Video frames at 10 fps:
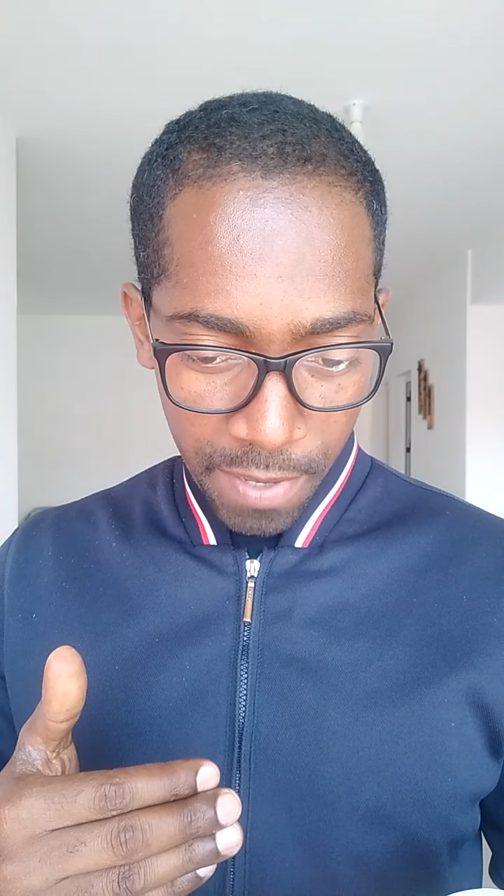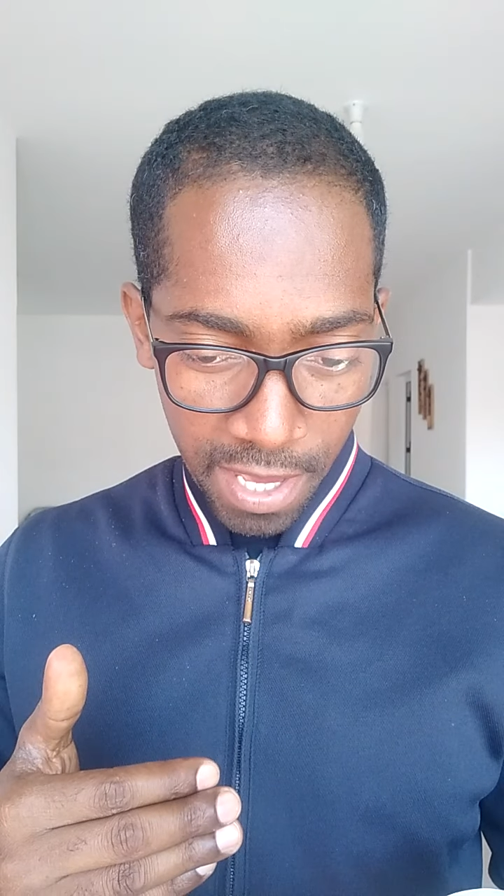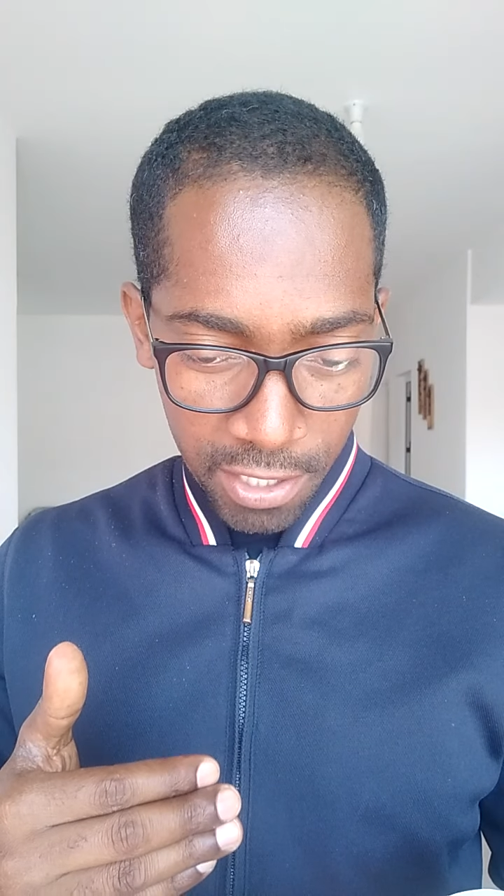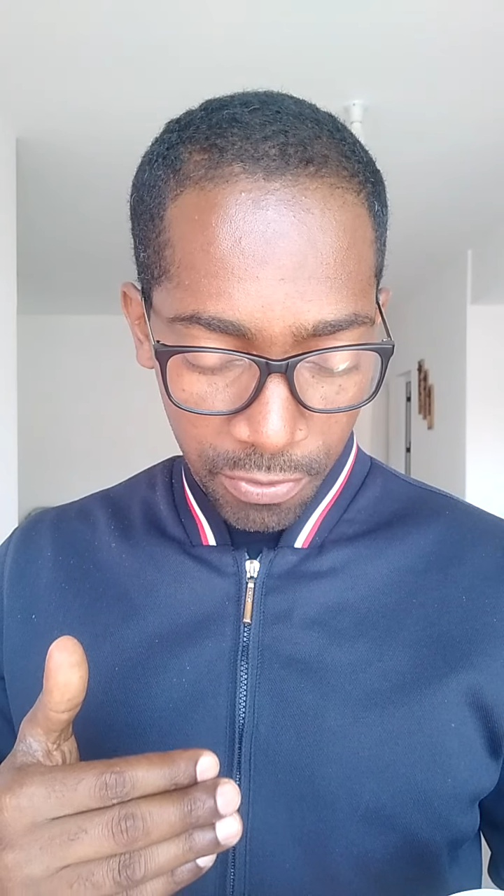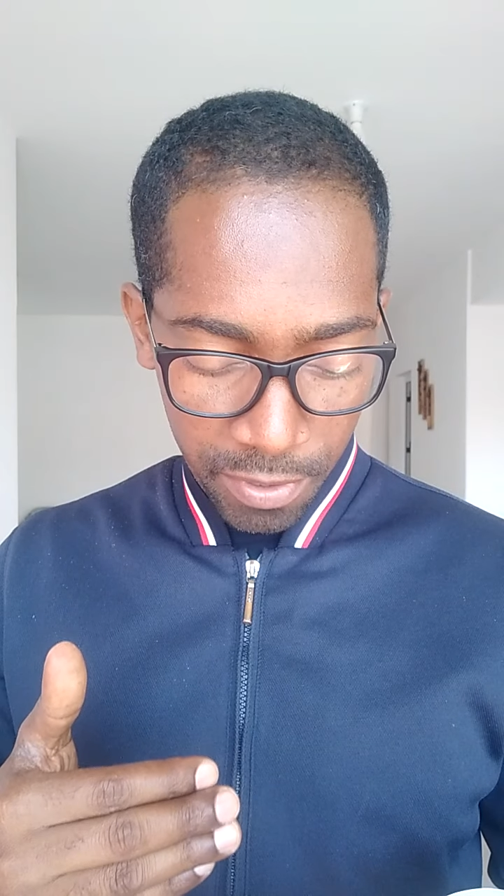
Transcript: page